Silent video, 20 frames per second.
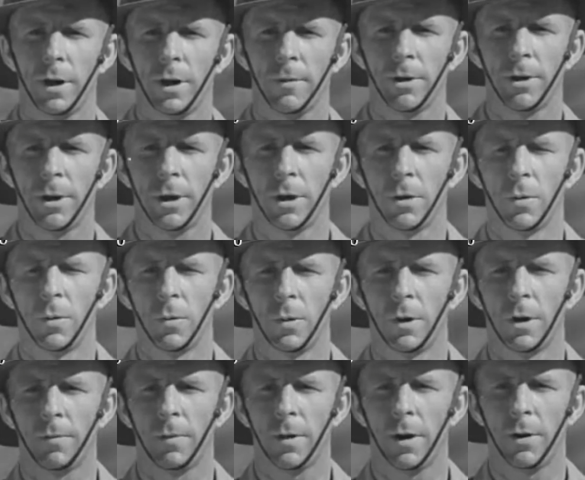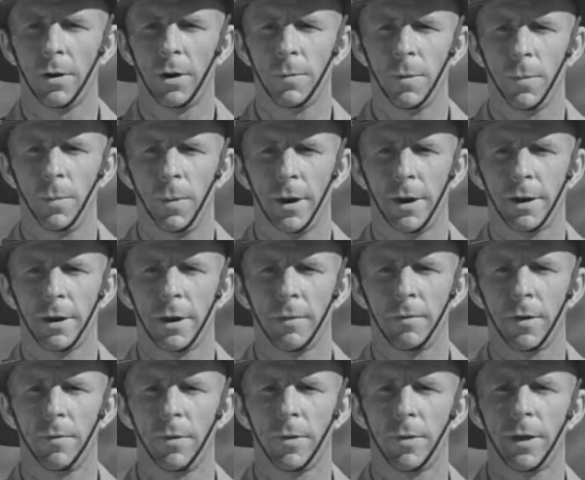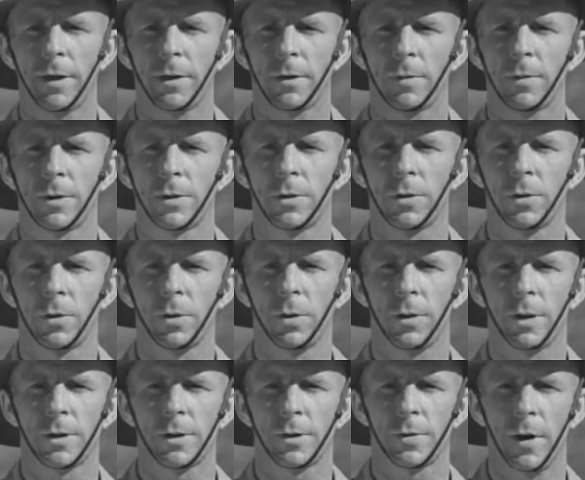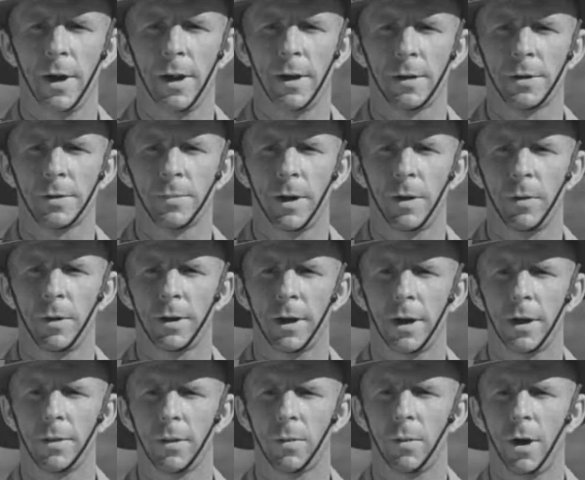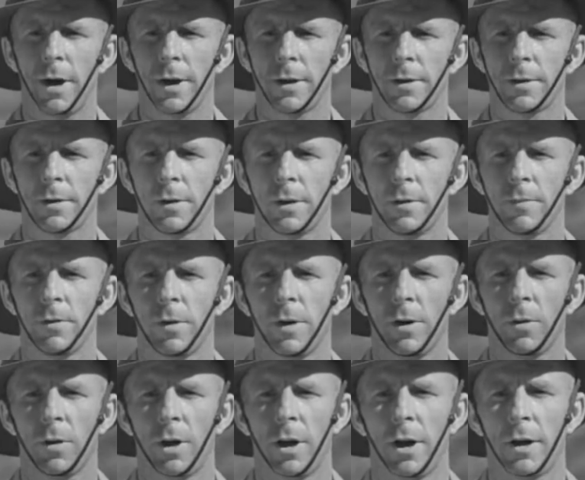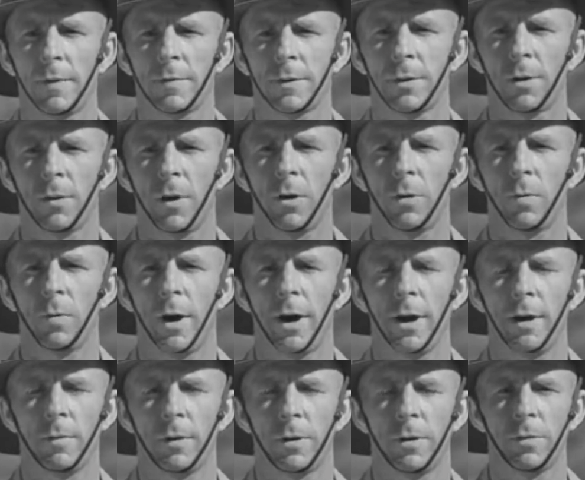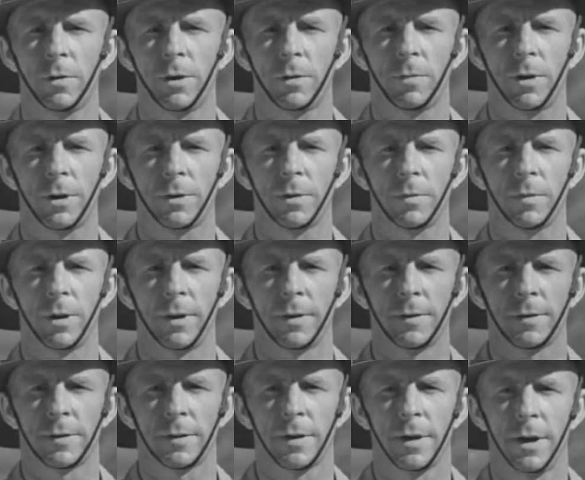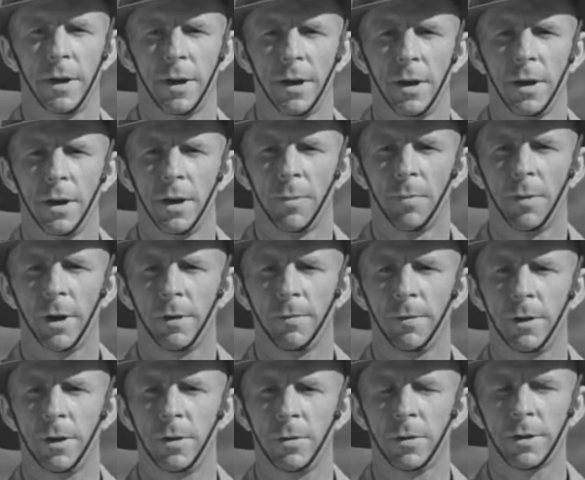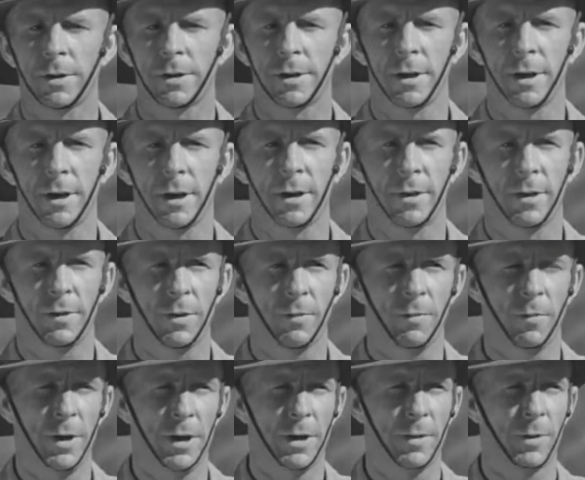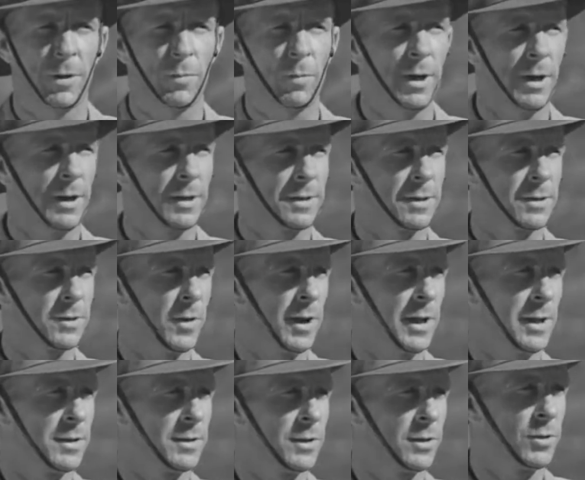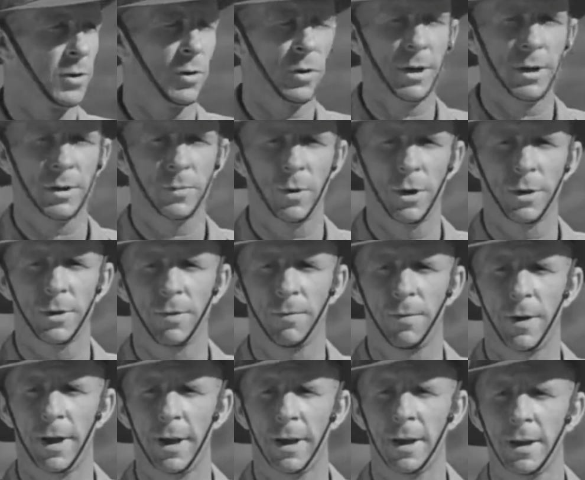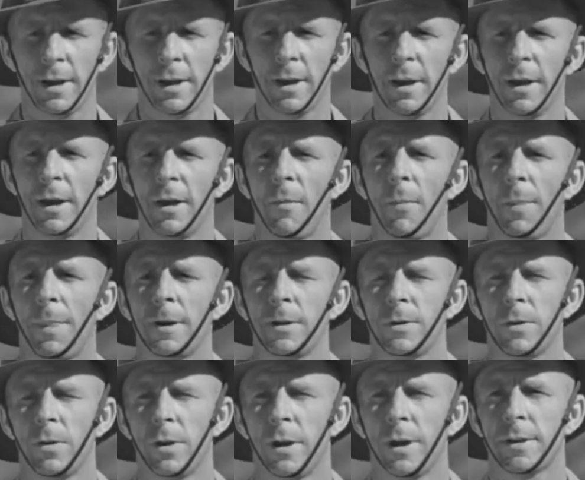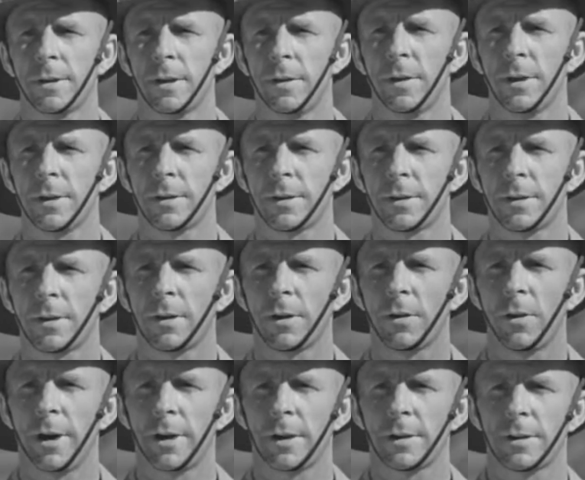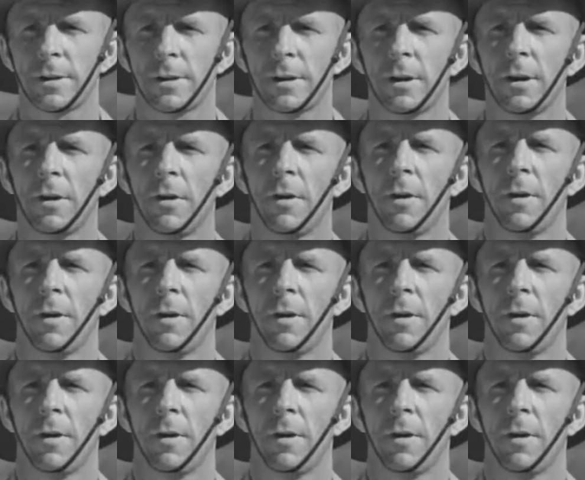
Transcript: We leave it to you. If you are not prepared to give everything to ensure that Australians may retain the right to live their own lives in their own way, we do not want you with us. But if you do consider that the freedom that we as Australians enjoy is worth defending, then join us in this, the greatest...